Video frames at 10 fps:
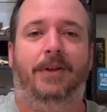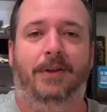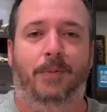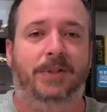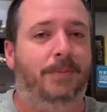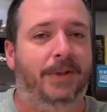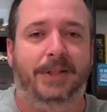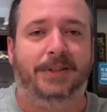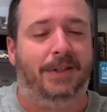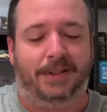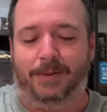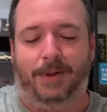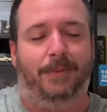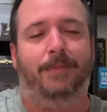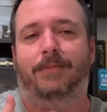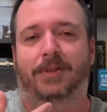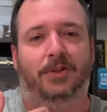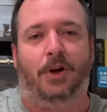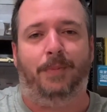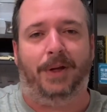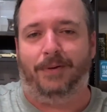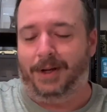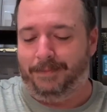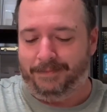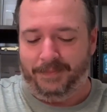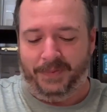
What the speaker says: You must have been listening to me. It's all me, right?